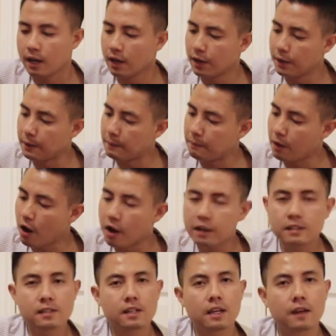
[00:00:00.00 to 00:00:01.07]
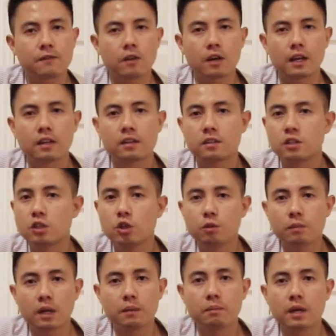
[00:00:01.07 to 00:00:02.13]
Honestly, I feel like too
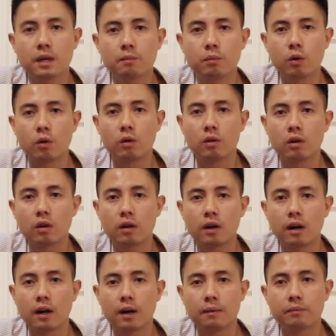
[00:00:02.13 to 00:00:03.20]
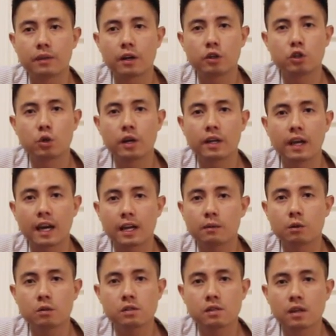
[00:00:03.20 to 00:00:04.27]
many people that are training
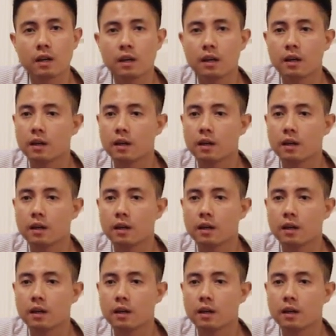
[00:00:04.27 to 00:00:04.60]
animals,